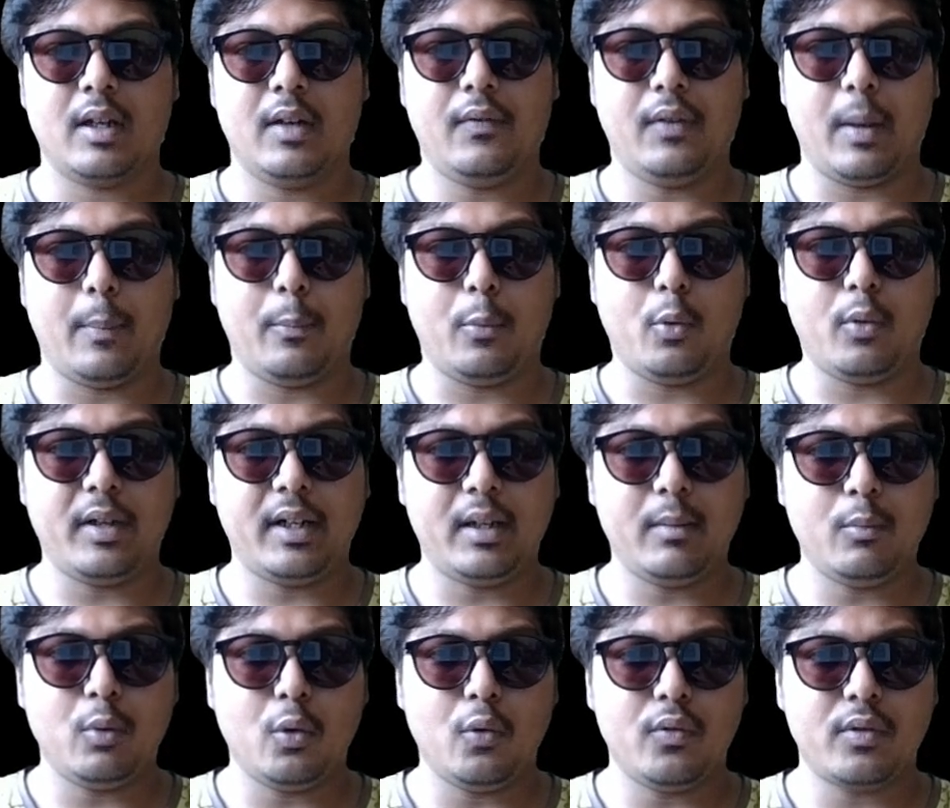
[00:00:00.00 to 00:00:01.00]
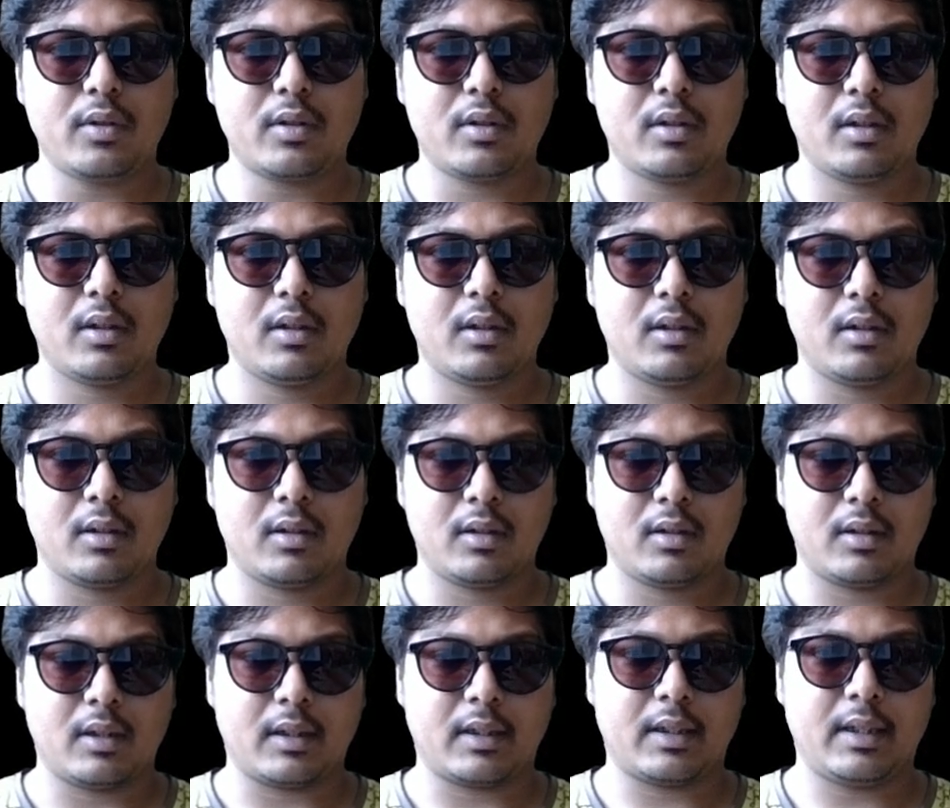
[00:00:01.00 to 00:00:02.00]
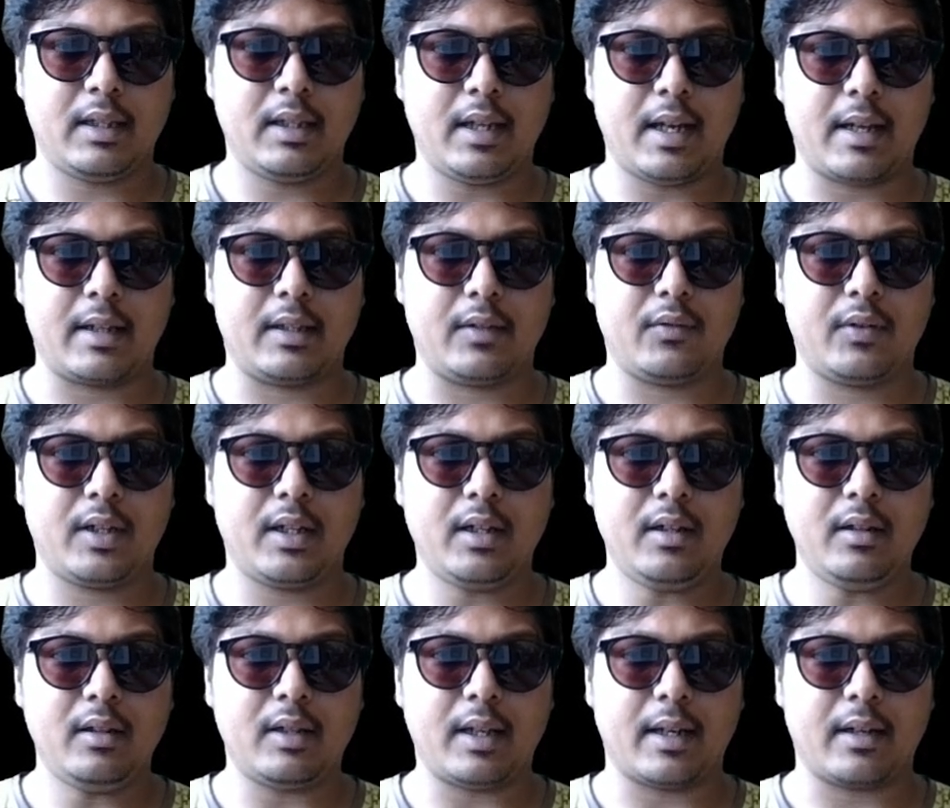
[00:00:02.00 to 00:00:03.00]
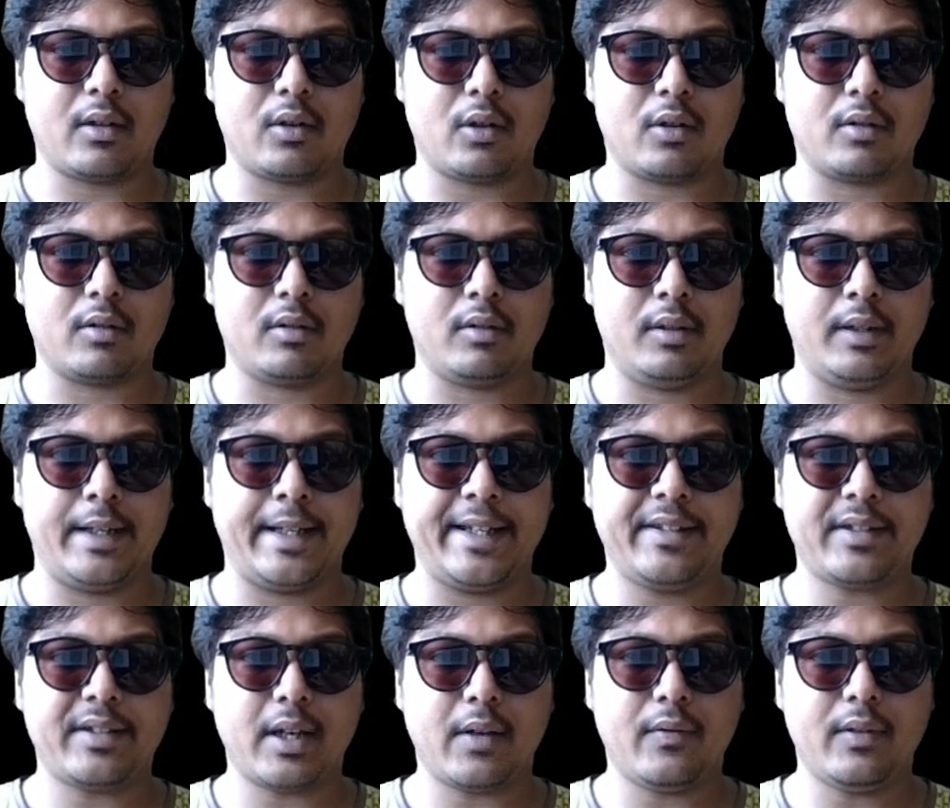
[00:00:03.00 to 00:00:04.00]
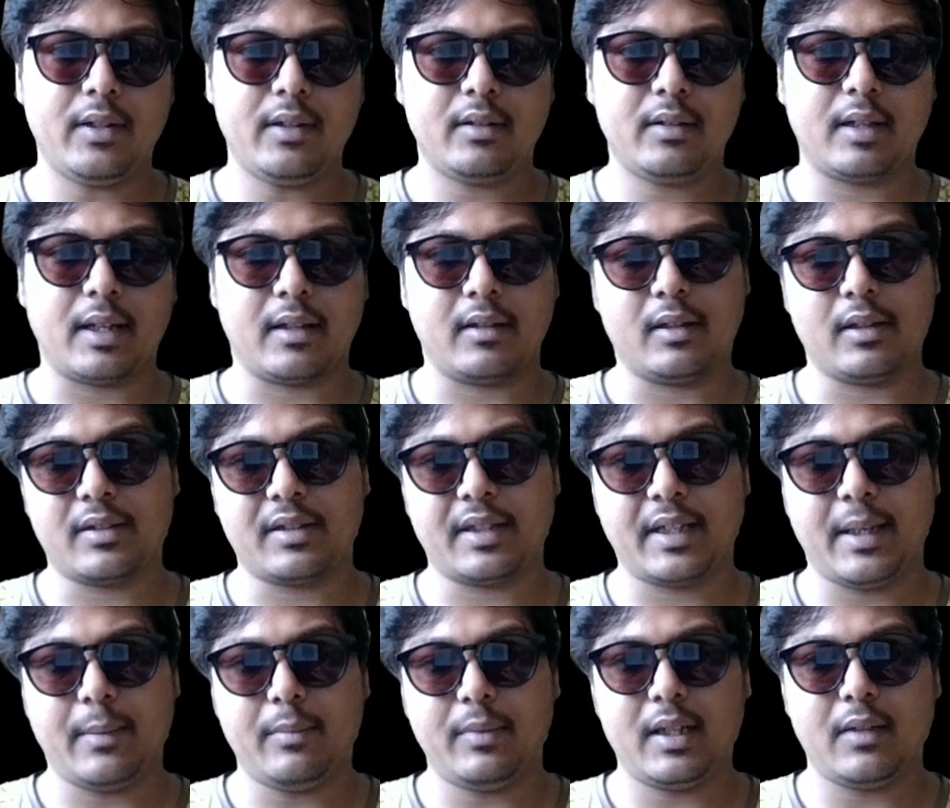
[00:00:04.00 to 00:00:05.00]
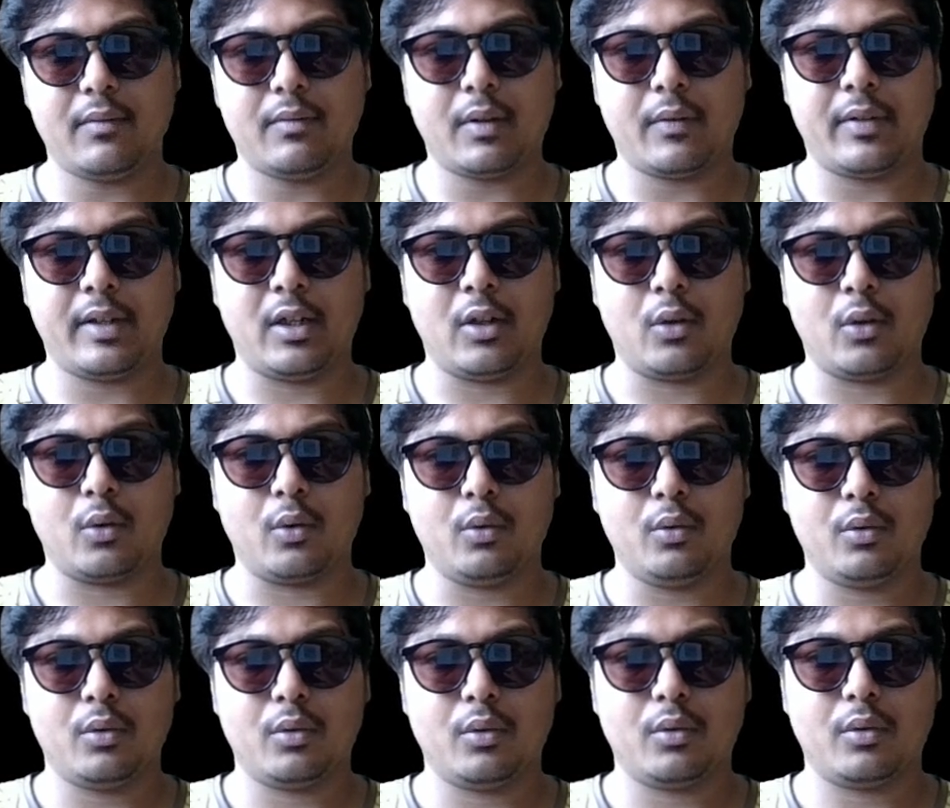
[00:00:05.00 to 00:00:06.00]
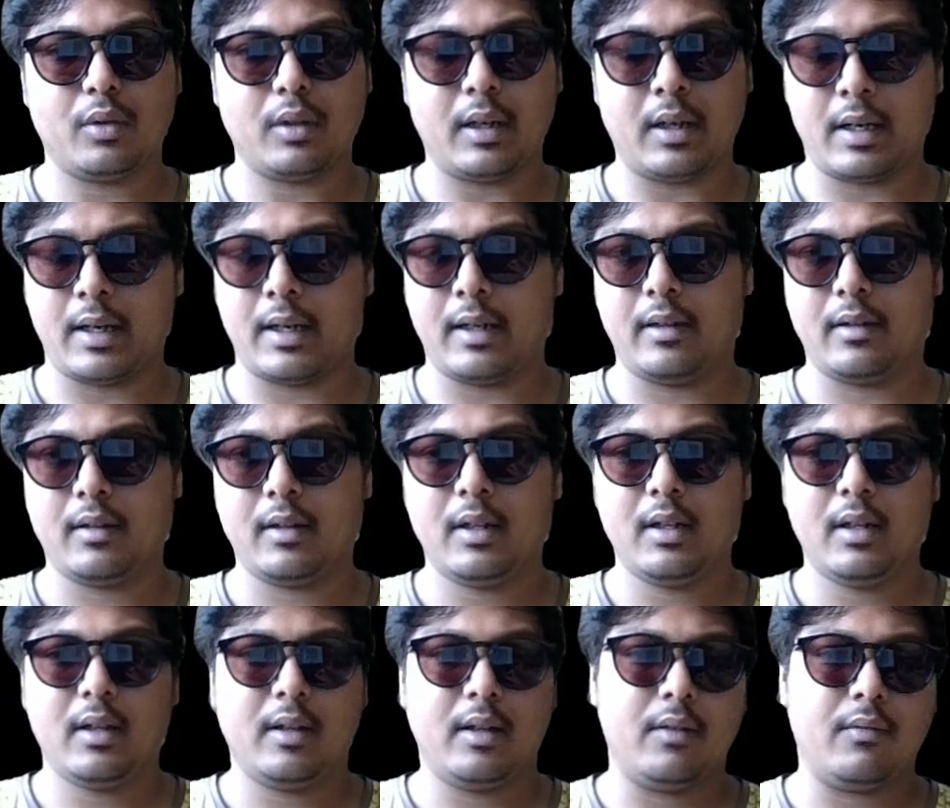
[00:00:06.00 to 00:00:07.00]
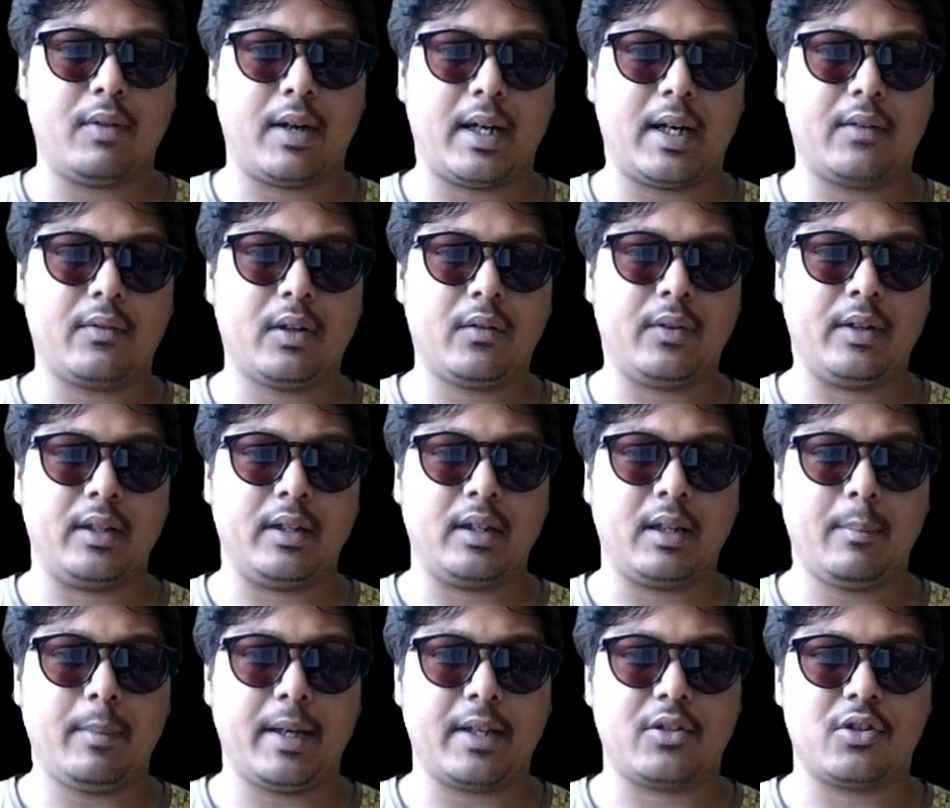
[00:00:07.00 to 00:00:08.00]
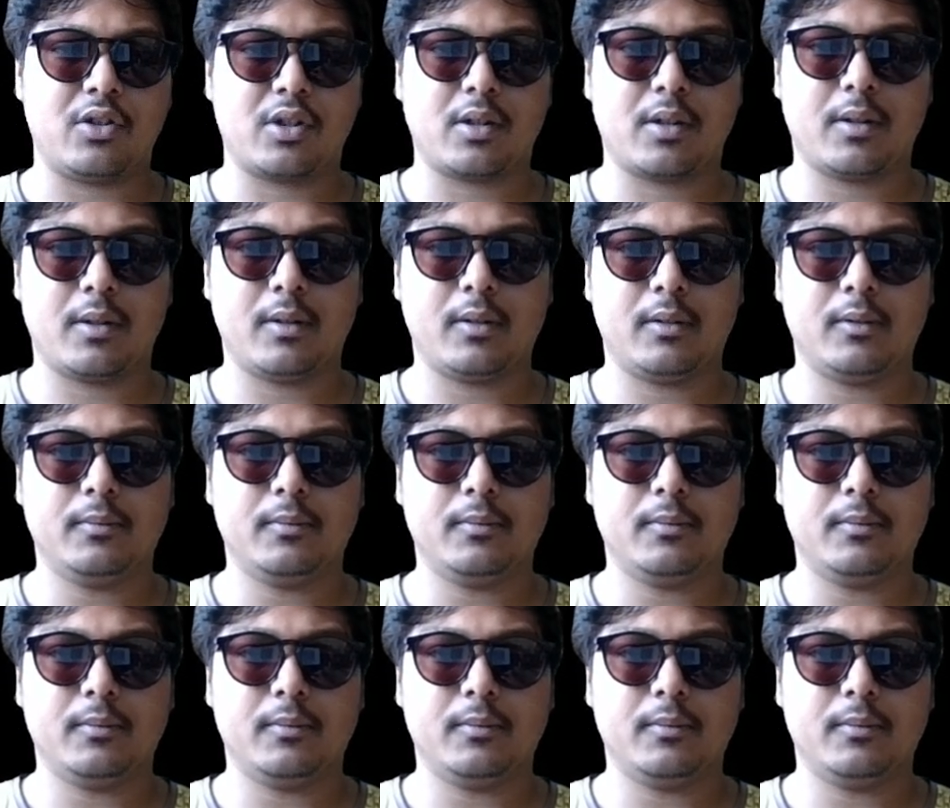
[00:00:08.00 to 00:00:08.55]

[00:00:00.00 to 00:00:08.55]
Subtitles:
If opponent moves the king anywhere like on d7, then the same thing we will do and white will win the match.